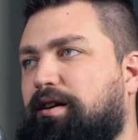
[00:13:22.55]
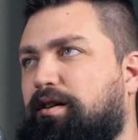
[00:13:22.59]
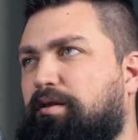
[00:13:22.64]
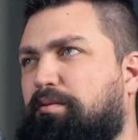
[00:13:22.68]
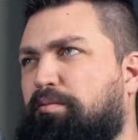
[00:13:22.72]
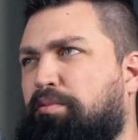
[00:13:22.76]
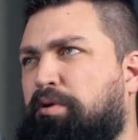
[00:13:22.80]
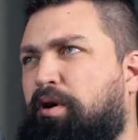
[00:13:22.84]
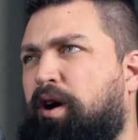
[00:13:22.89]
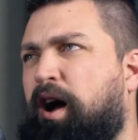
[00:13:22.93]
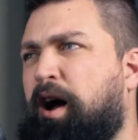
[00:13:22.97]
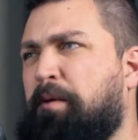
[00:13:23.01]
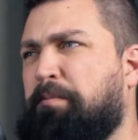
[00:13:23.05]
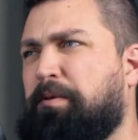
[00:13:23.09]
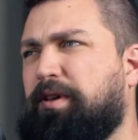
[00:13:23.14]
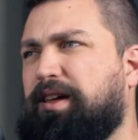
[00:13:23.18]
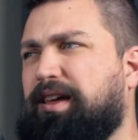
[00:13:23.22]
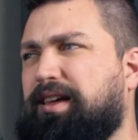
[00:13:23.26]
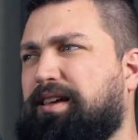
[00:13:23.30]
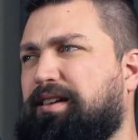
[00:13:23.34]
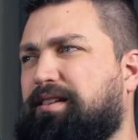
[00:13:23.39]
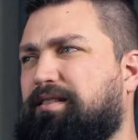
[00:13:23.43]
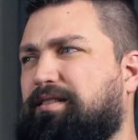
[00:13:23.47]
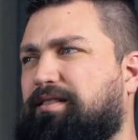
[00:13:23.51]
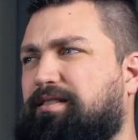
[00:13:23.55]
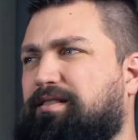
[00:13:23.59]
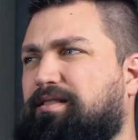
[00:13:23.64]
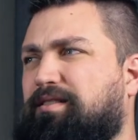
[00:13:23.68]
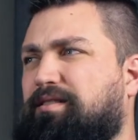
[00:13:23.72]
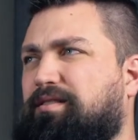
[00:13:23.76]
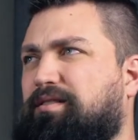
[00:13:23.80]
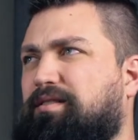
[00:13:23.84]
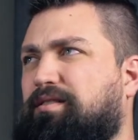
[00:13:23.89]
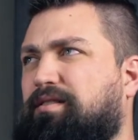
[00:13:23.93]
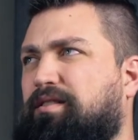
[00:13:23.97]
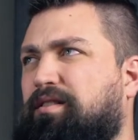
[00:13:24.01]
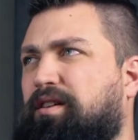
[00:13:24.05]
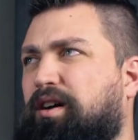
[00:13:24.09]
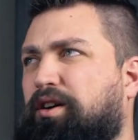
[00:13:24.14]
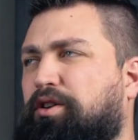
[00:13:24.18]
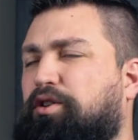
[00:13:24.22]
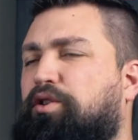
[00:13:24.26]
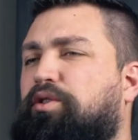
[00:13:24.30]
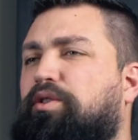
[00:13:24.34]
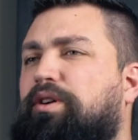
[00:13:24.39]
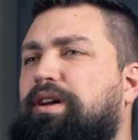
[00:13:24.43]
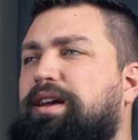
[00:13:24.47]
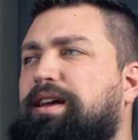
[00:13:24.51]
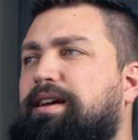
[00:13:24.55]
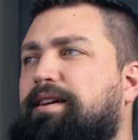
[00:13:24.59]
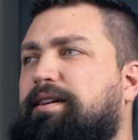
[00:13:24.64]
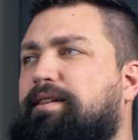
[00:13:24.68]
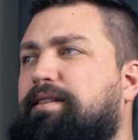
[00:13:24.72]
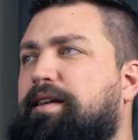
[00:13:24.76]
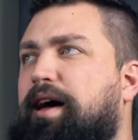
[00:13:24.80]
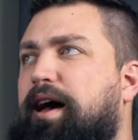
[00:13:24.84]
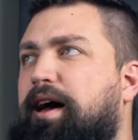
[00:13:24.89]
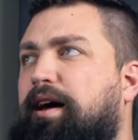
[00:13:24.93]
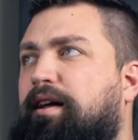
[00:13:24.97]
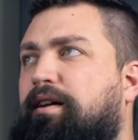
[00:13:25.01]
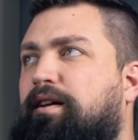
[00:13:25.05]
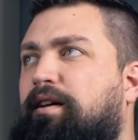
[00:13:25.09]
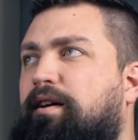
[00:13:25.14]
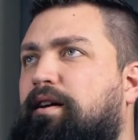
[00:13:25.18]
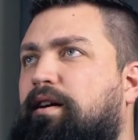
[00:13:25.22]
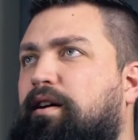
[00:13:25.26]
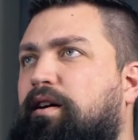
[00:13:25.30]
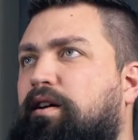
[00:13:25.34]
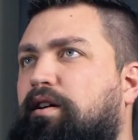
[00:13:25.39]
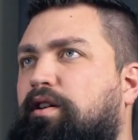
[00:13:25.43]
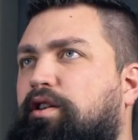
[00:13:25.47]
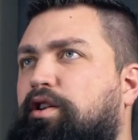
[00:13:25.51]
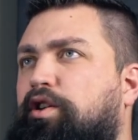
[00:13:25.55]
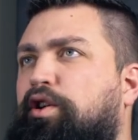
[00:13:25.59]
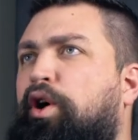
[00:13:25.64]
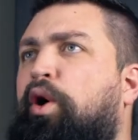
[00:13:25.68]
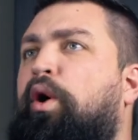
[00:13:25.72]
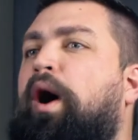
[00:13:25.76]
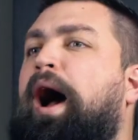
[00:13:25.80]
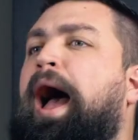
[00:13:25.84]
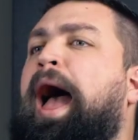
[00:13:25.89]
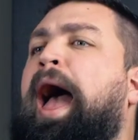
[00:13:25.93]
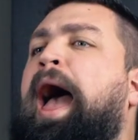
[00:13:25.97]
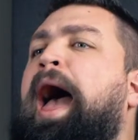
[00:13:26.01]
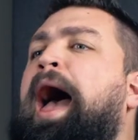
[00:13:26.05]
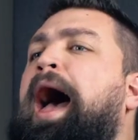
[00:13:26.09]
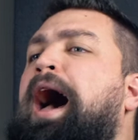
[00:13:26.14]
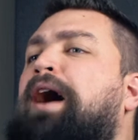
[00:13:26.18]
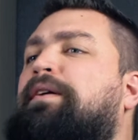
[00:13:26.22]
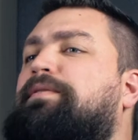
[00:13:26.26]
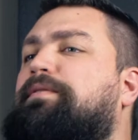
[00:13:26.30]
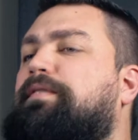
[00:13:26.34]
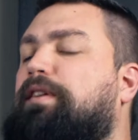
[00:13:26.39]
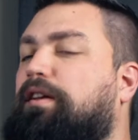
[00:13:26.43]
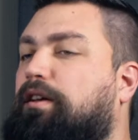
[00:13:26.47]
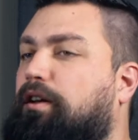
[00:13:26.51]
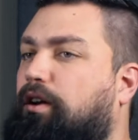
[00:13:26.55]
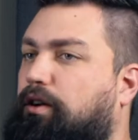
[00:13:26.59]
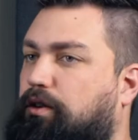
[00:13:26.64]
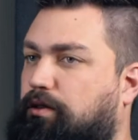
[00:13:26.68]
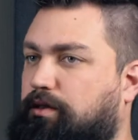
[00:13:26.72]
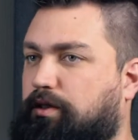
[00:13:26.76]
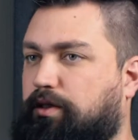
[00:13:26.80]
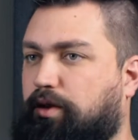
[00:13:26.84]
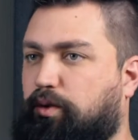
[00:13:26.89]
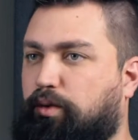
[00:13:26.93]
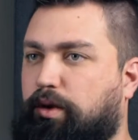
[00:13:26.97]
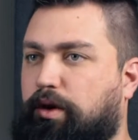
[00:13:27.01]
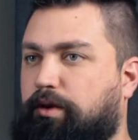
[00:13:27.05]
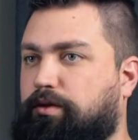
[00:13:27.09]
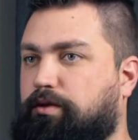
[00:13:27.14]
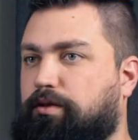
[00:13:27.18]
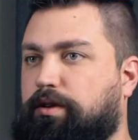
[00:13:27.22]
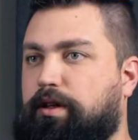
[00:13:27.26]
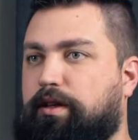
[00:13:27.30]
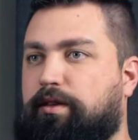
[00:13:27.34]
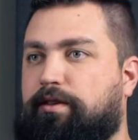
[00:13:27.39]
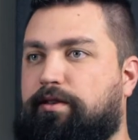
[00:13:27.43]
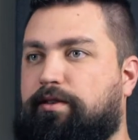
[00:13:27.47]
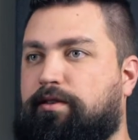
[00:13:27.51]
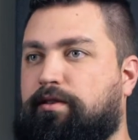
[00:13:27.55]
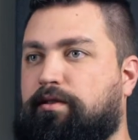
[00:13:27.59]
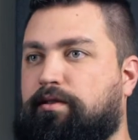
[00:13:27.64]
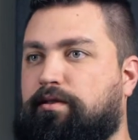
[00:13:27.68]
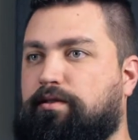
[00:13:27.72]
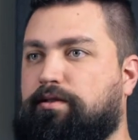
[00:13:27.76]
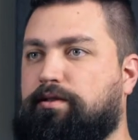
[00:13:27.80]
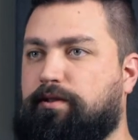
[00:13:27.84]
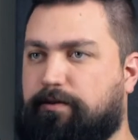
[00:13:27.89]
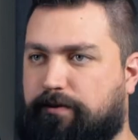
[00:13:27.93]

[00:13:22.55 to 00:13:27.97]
probably agree that you don't have to go to the wilderness to